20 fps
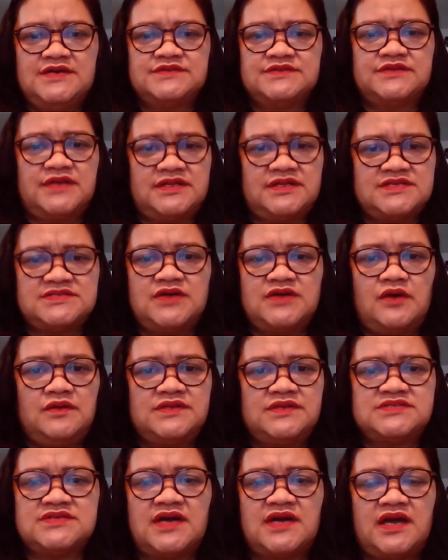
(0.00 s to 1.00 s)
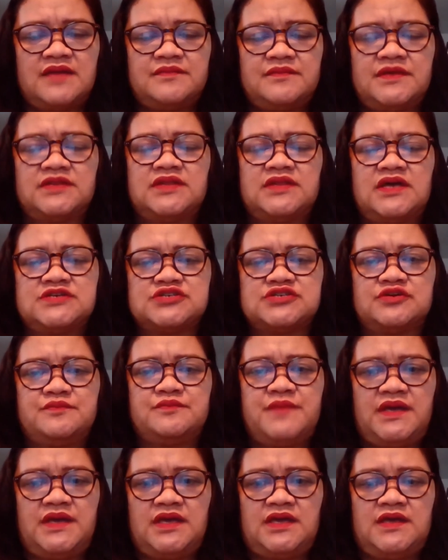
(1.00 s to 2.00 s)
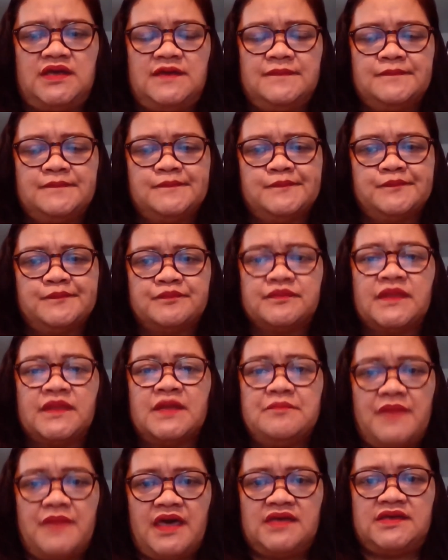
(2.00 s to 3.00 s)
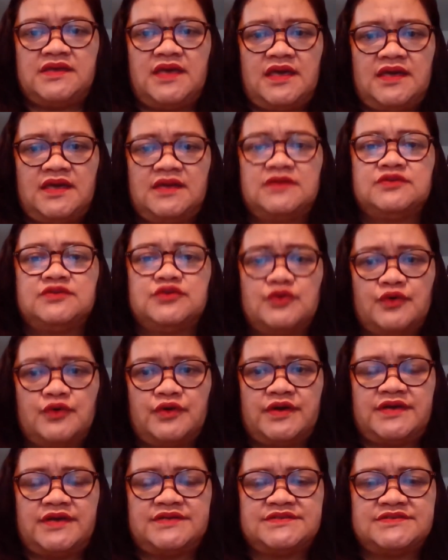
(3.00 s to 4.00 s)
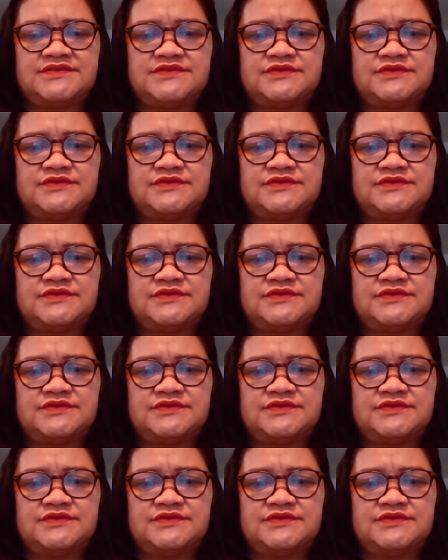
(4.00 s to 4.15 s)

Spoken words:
So that is the only time that they should be making noise.